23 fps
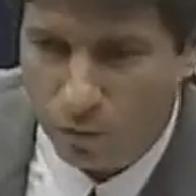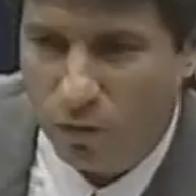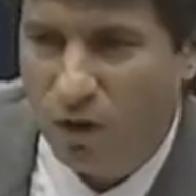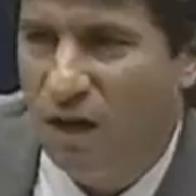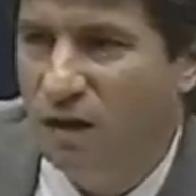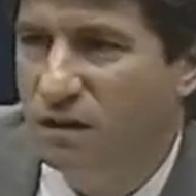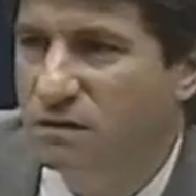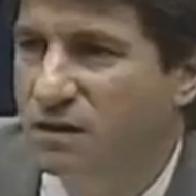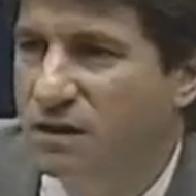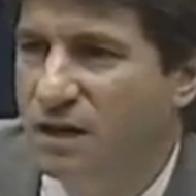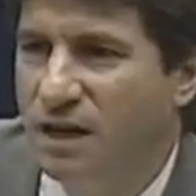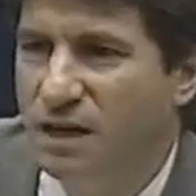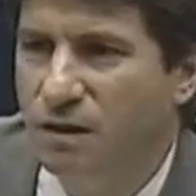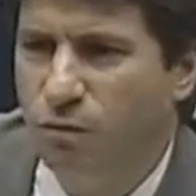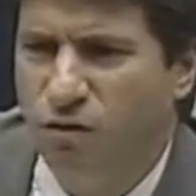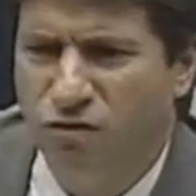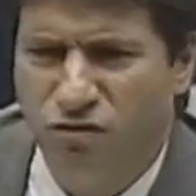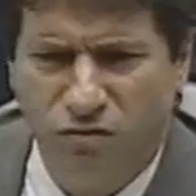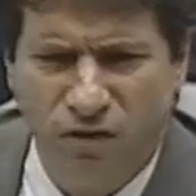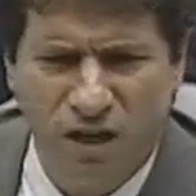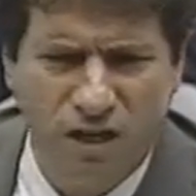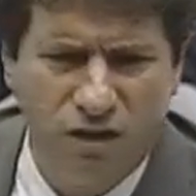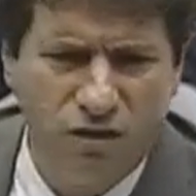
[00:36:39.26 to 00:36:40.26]
well, was
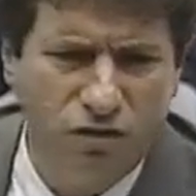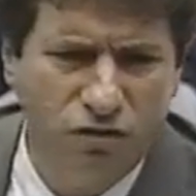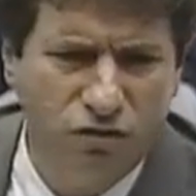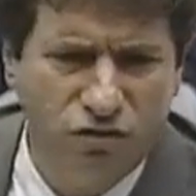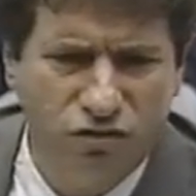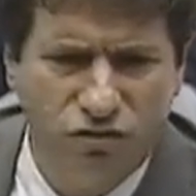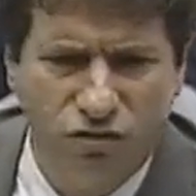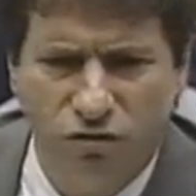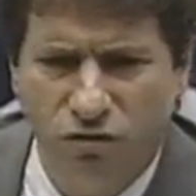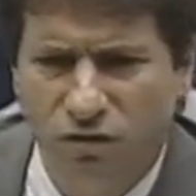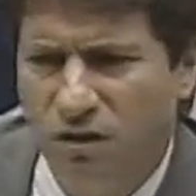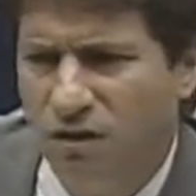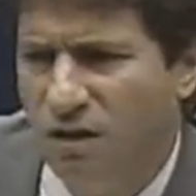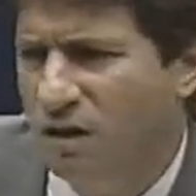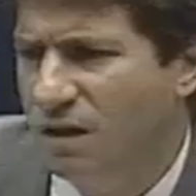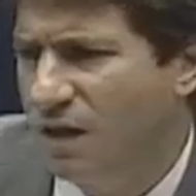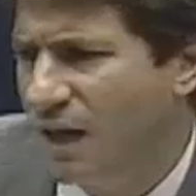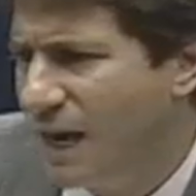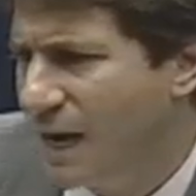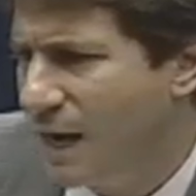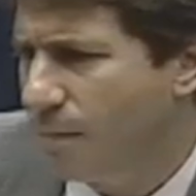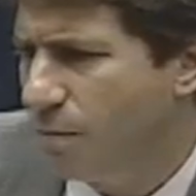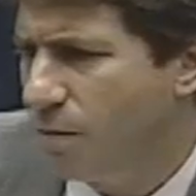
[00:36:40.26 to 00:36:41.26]
there any concern in the
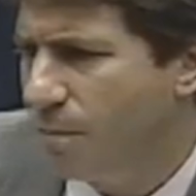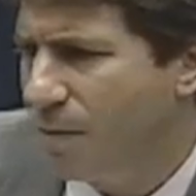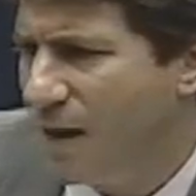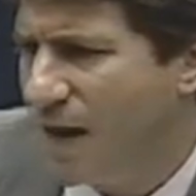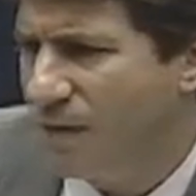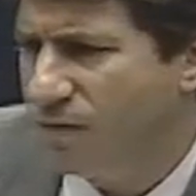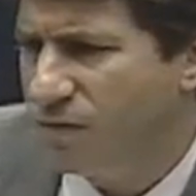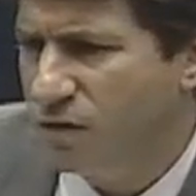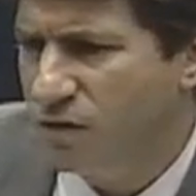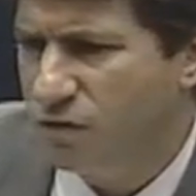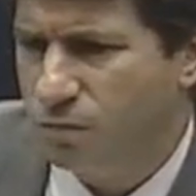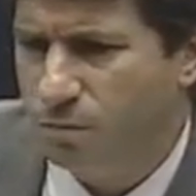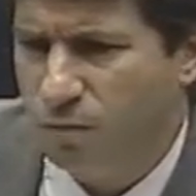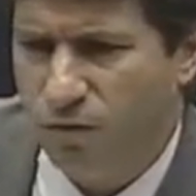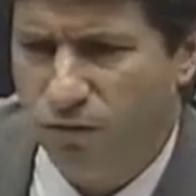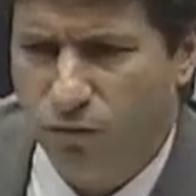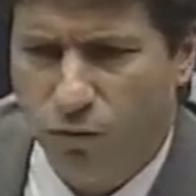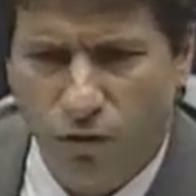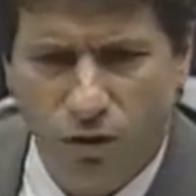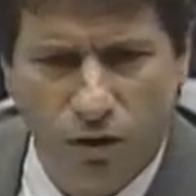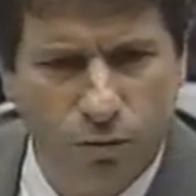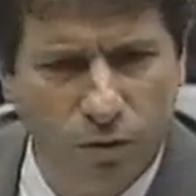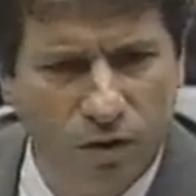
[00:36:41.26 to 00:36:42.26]
lab about this
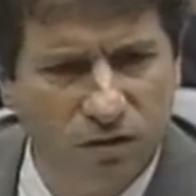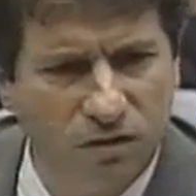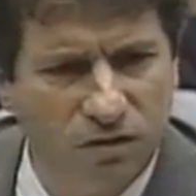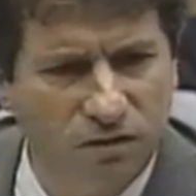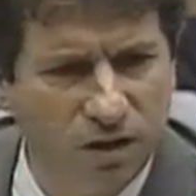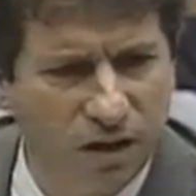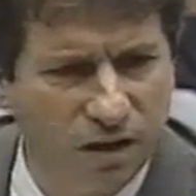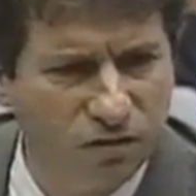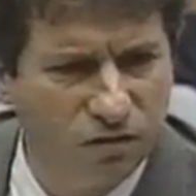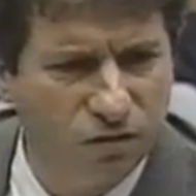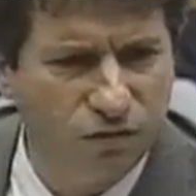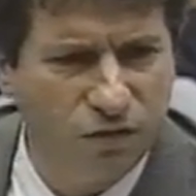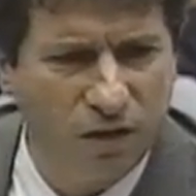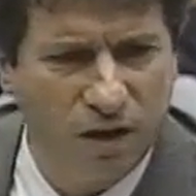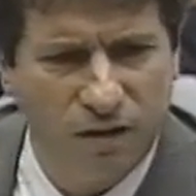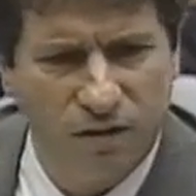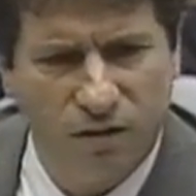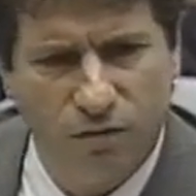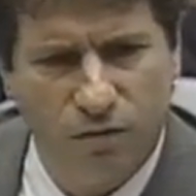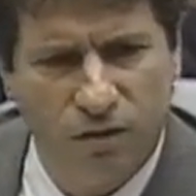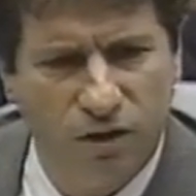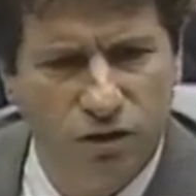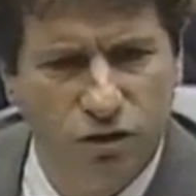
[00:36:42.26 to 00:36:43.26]
before you went to testify in
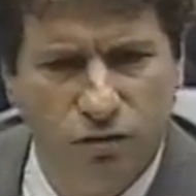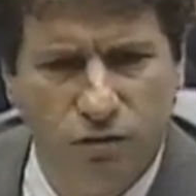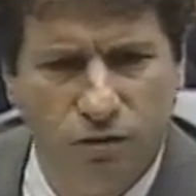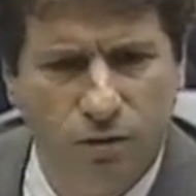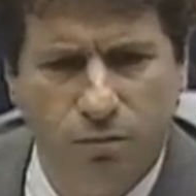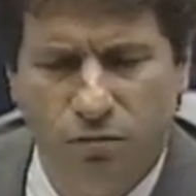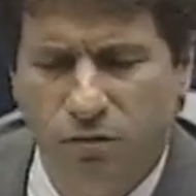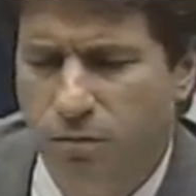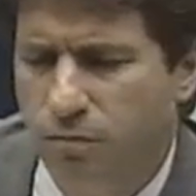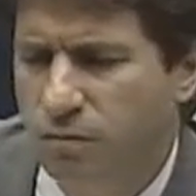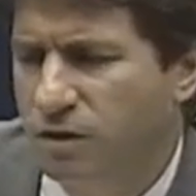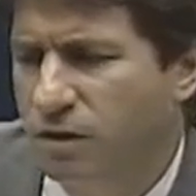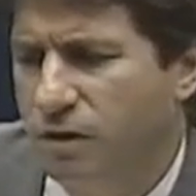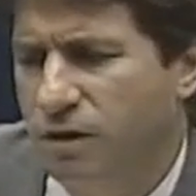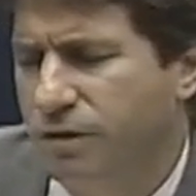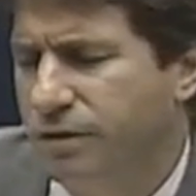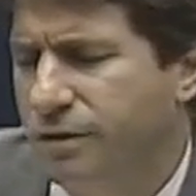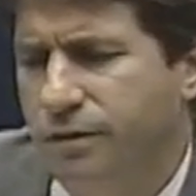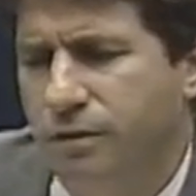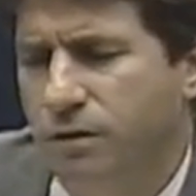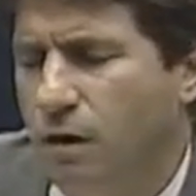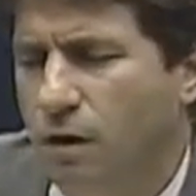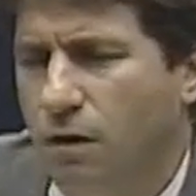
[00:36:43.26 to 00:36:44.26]
the grand jury of the preliminary
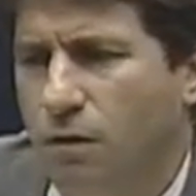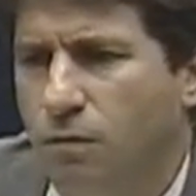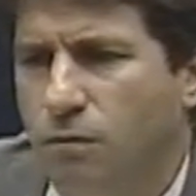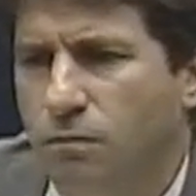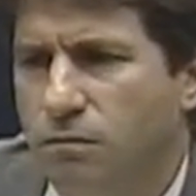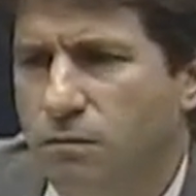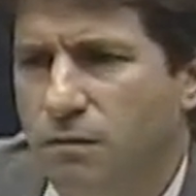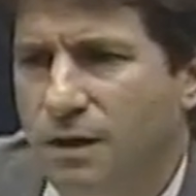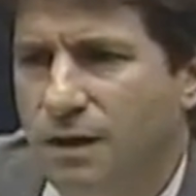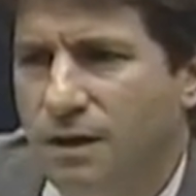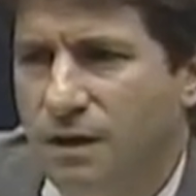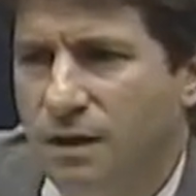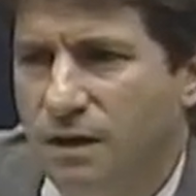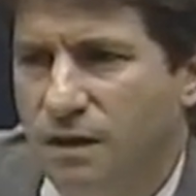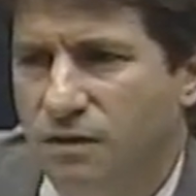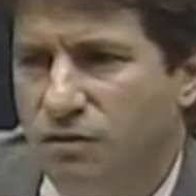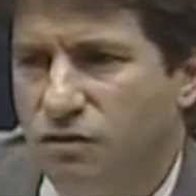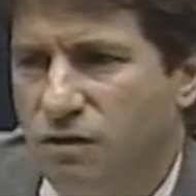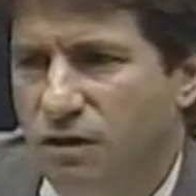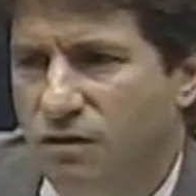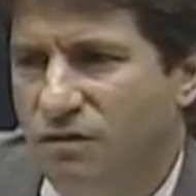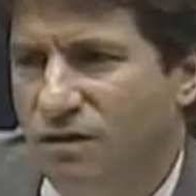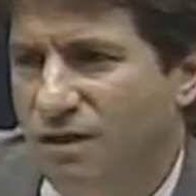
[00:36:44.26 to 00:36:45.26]
hearing? No. It's
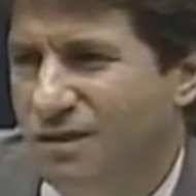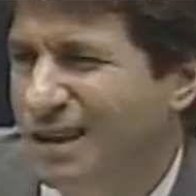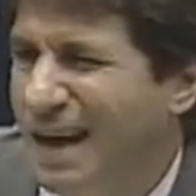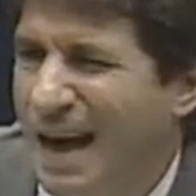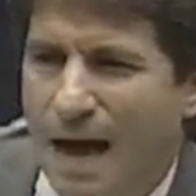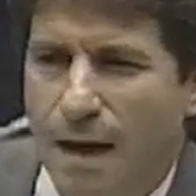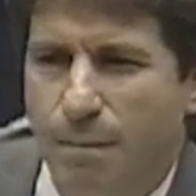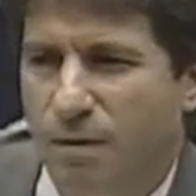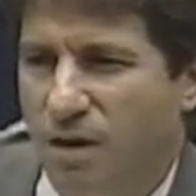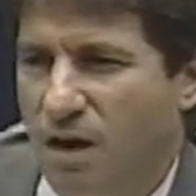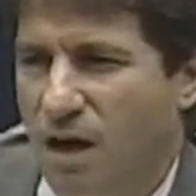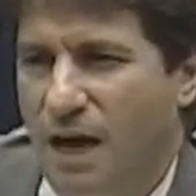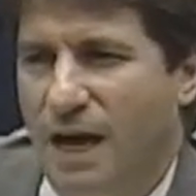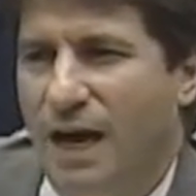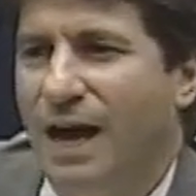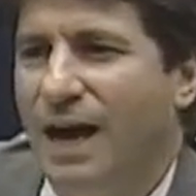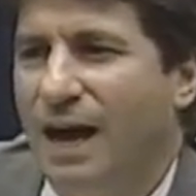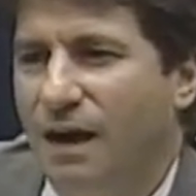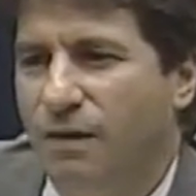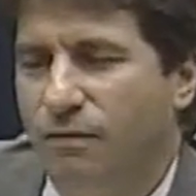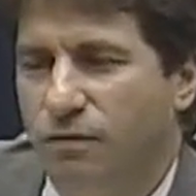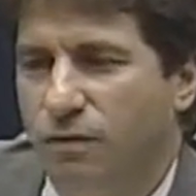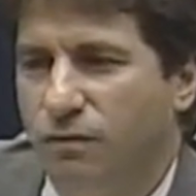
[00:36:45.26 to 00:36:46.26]
just this habit I
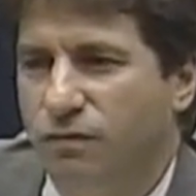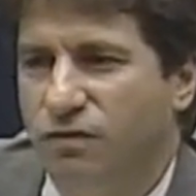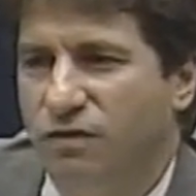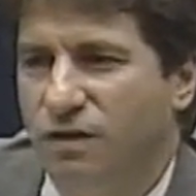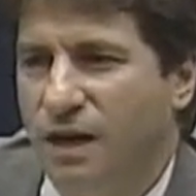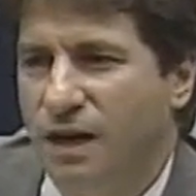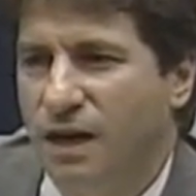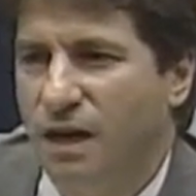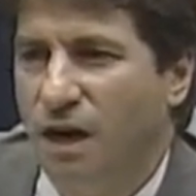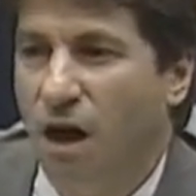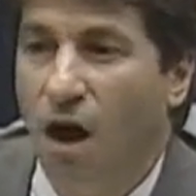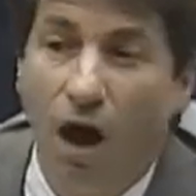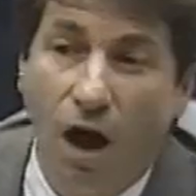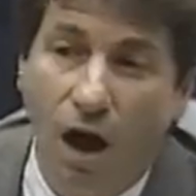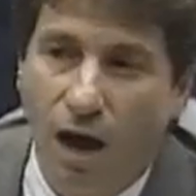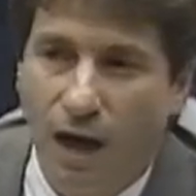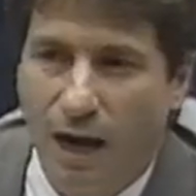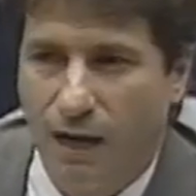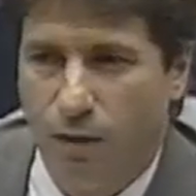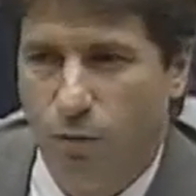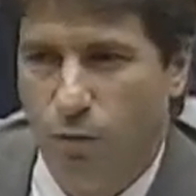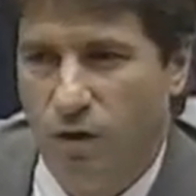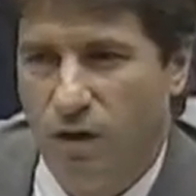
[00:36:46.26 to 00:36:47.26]
have of saying
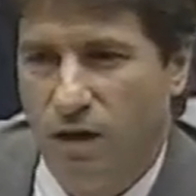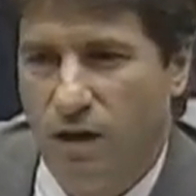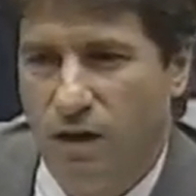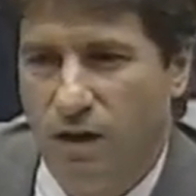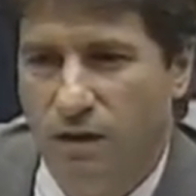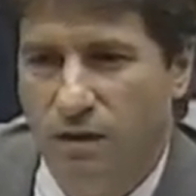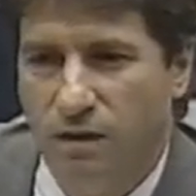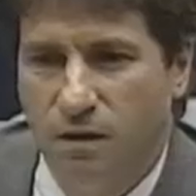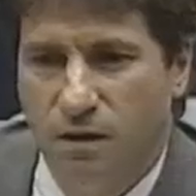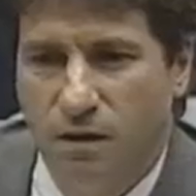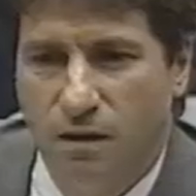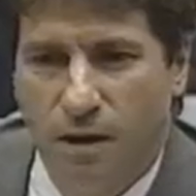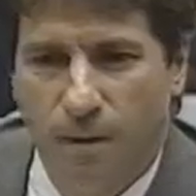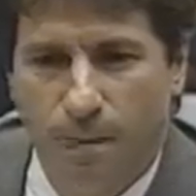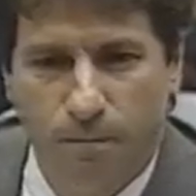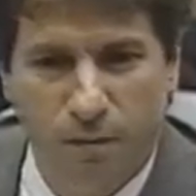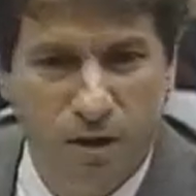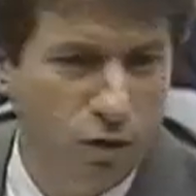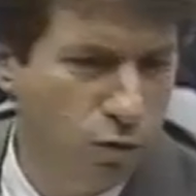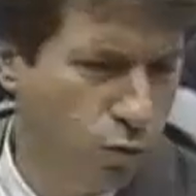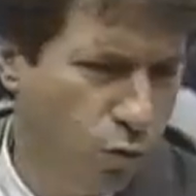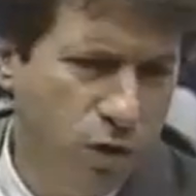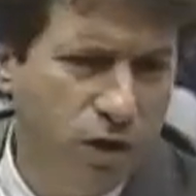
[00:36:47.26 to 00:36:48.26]
I when I
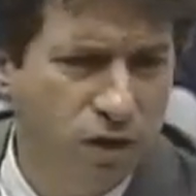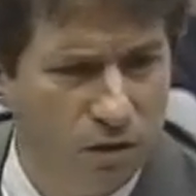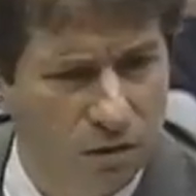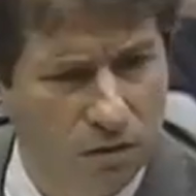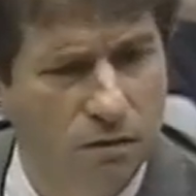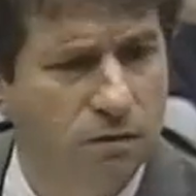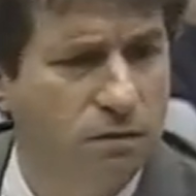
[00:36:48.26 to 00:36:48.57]
mean we.